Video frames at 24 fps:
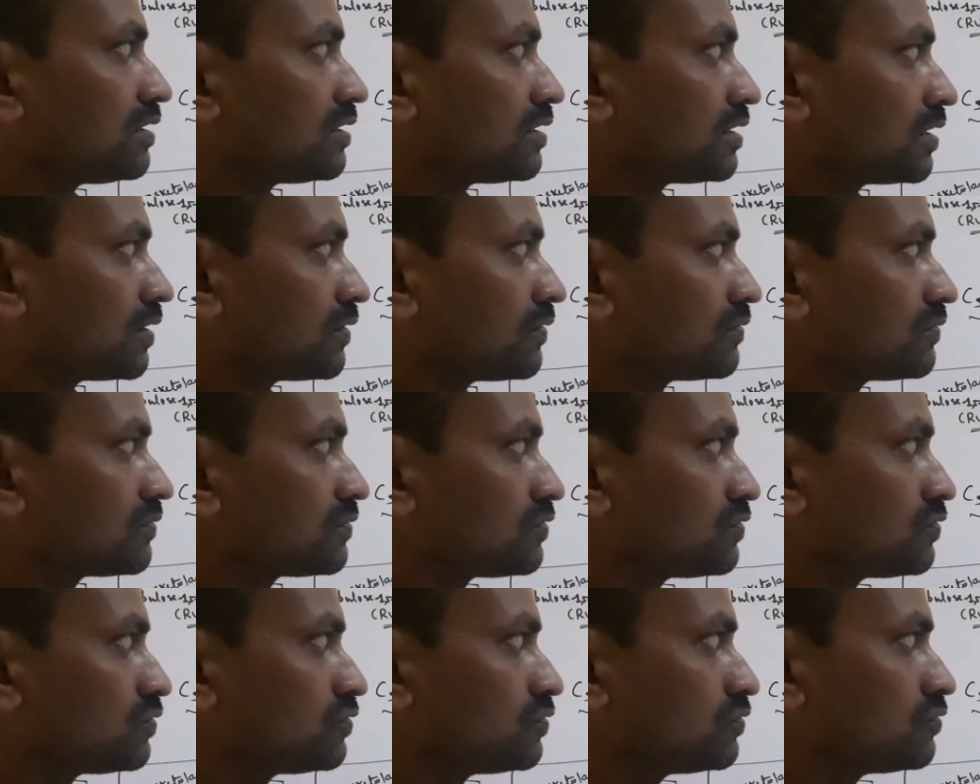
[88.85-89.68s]
Now
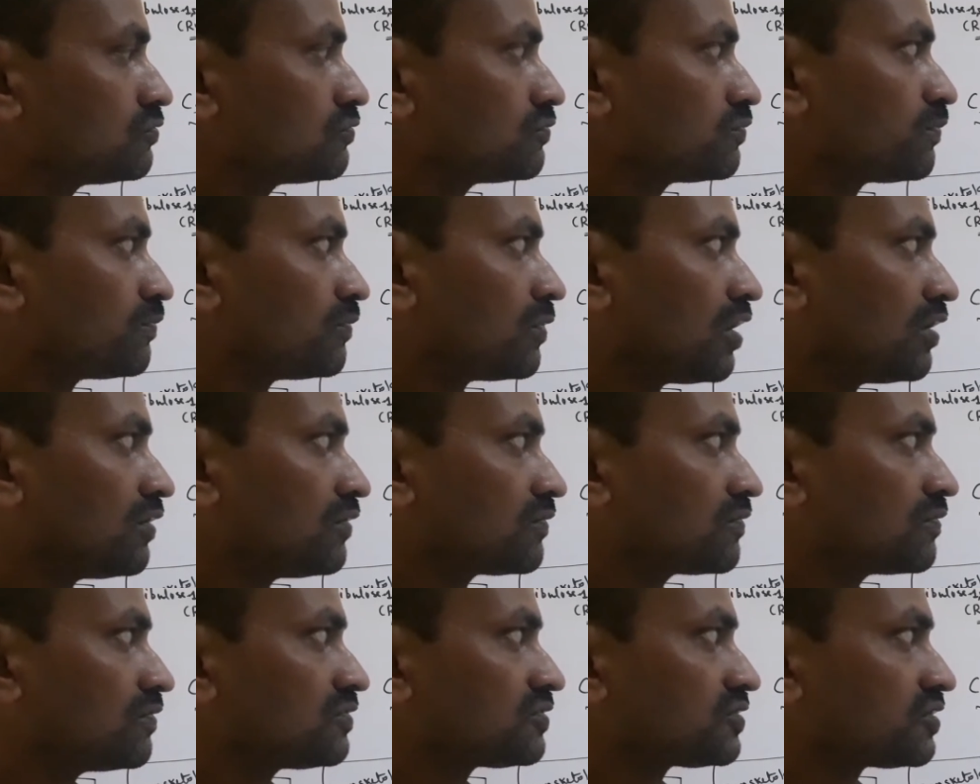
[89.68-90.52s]
2
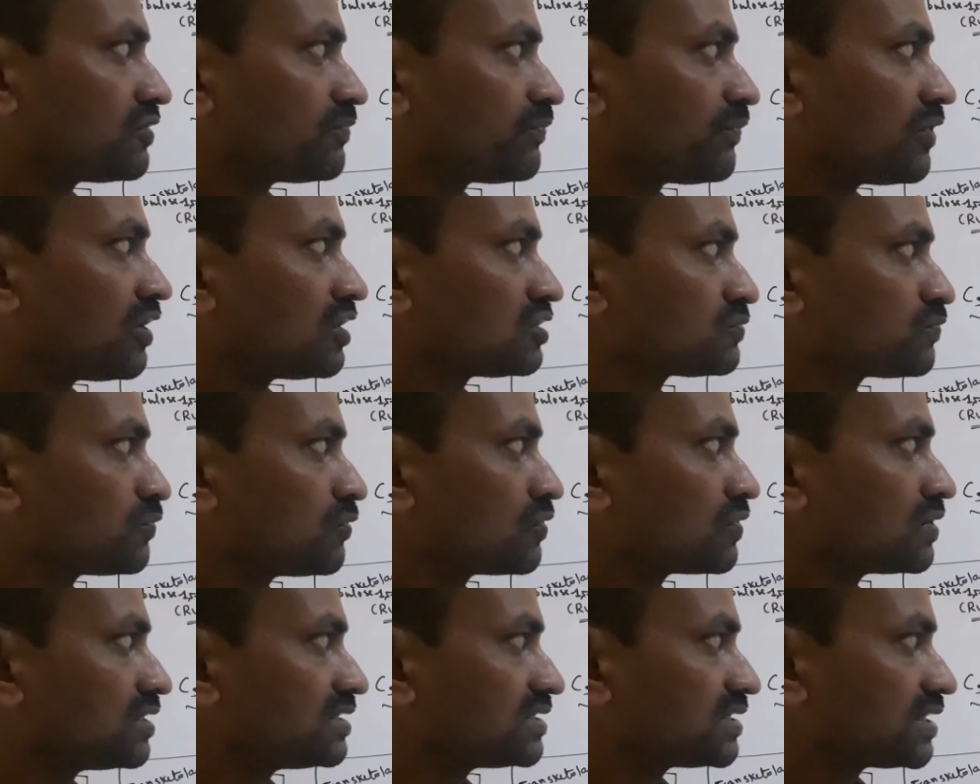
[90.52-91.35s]
molecules of
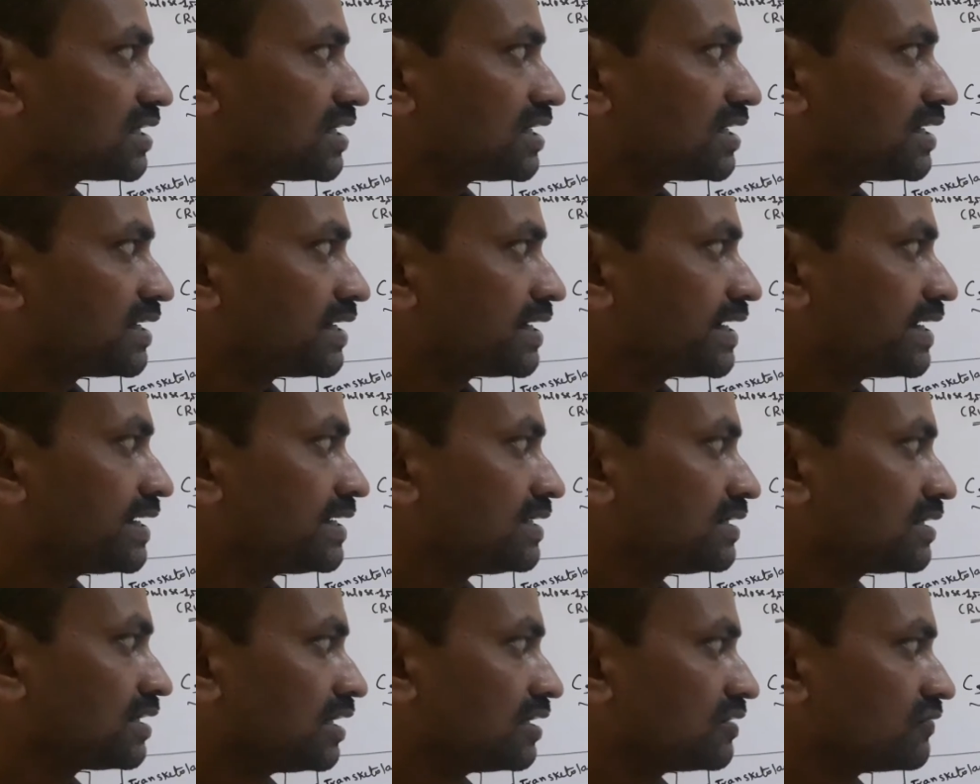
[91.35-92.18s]

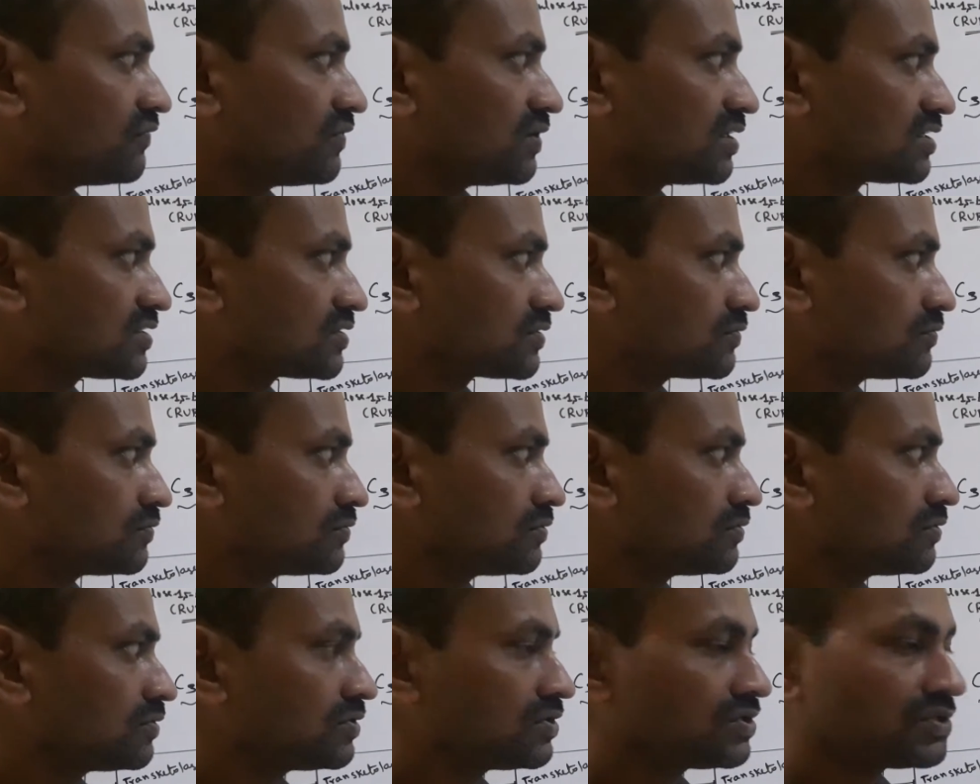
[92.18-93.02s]
phosphoglyceraldehyde converts to,